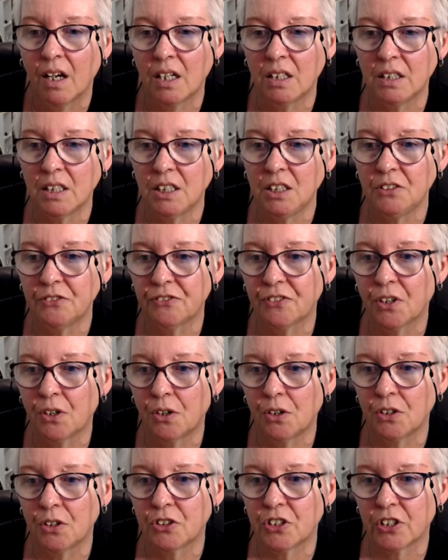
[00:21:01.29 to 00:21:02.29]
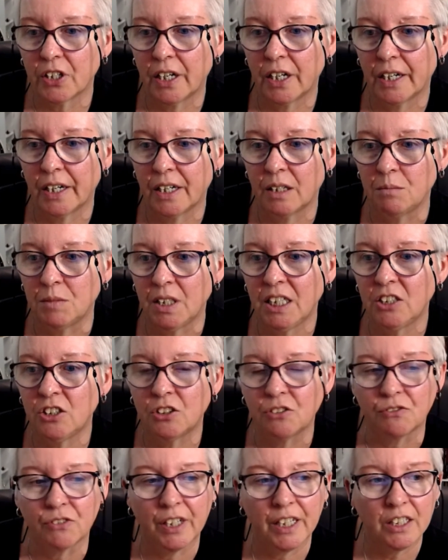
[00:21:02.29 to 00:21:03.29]
and then you've got the
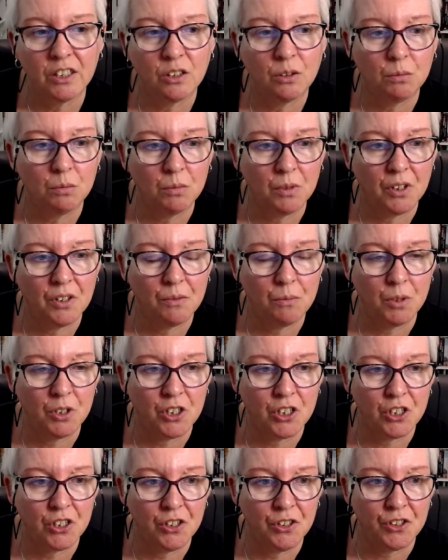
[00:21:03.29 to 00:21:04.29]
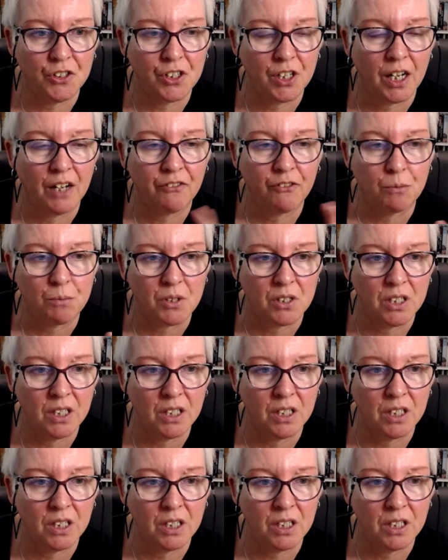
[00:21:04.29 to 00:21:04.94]
indirect, which you start from